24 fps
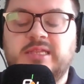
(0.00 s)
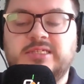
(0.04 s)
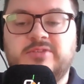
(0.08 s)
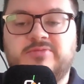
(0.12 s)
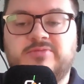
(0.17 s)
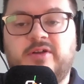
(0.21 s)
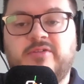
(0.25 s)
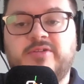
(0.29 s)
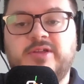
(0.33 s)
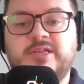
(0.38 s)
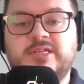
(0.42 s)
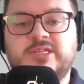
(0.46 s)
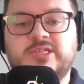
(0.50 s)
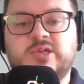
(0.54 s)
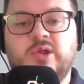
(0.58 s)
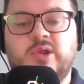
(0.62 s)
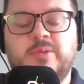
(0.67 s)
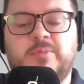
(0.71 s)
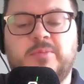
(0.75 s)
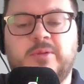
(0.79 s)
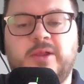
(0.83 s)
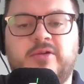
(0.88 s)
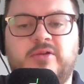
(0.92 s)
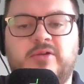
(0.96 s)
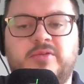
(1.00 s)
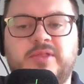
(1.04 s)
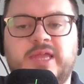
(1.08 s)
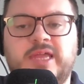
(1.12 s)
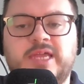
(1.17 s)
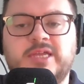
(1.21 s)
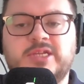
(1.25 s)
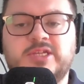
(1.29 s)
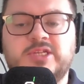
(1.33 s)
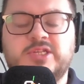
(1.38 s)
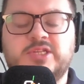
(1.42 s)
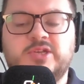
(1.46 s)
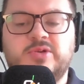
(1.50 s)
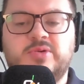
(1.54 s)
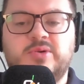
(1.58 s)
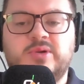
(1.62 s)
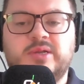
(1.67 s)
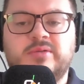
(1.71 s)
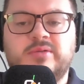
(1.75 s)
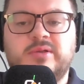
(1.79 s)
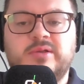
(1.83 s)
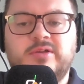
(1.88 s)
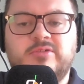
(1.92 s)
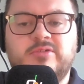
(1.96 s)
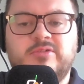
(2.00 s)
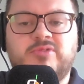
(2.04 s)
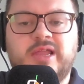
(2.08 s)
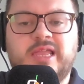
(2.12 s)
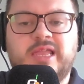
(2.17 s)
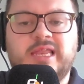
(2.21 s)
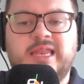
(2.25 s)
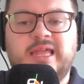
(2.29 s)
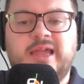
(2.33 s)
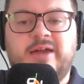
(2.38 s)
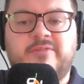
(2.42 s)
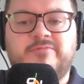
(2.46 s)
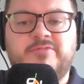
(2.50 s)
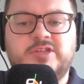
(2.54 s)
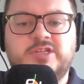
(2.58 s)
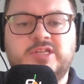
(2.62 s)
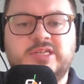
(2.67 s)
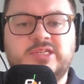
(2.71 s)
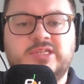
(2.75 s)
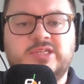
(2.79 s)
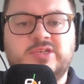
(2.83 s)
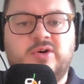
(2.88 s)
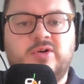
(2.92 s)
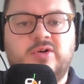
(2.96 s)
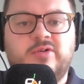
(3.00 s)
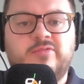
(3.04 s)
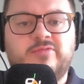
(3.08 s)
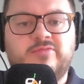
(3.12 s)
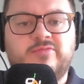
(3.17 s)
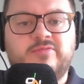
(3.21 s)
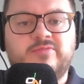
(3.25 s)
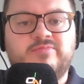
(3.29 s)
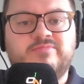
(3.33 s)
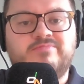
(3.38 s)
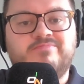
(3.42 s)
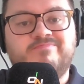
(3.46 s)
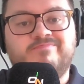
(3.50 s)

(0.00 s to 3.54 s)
He's a very solid player on the Asian Tour, regularly averaging sort of